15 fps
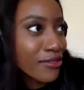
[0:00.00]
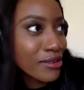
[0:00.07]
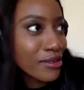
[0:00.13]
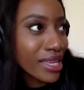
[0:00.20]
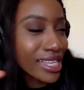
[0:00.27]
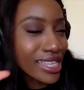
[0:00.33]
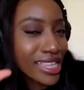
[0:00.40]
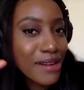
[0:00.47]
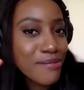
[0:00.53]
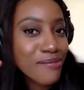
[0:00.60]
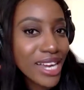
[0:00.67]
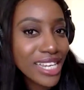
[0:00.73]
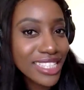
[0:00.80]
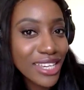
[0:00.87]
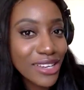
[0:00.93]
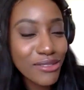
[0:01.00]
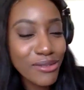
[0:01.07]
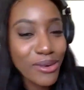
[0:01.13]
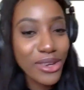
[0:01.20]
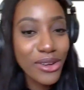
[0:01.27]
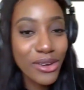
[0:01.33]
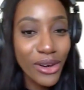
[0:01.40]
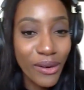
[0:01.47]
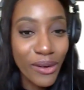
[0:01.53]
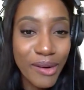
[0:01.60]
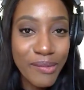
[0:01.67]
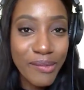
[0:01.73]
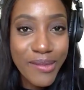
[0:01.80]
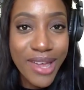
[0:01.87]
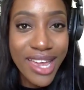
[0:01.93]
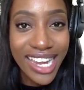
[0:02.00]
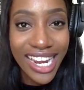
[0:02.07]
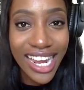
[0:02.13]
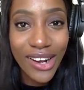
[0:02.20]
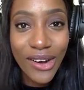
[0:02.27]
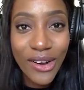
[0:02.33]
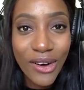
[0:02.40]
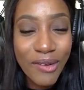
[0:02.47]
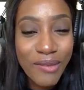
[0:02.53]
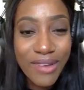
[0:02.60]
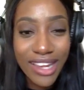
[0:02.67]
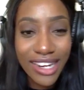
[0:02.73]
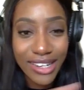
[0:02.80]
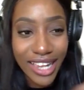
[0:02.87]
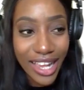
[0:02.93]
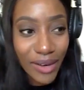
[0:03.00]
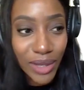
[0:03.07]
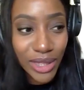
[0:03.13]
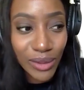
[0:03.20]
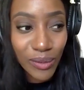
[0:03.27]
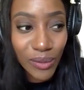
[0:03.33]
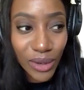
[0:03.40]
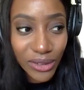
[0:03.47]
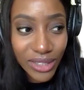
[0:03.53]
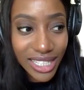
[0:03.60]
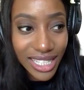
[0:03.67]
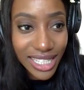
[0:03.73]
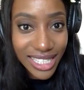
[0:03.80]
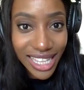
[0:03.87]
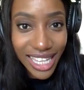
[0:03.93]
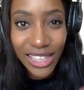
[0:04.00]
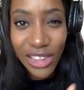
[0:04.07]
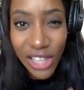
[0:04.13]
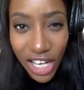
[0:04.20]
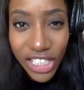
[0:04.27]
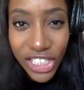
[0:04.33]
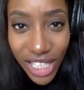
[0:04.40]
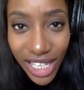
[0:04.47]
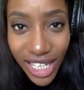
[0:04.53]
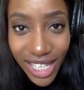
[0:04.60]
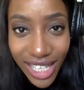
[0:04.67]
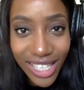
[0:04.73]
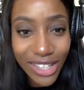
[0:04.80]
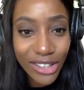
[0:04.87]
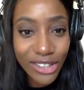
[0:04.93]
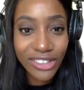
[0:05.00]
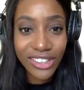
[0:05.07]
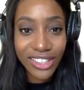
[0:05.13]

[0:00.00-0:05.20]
from like that mindset of what you grew up in at home and like what the world says like logic you're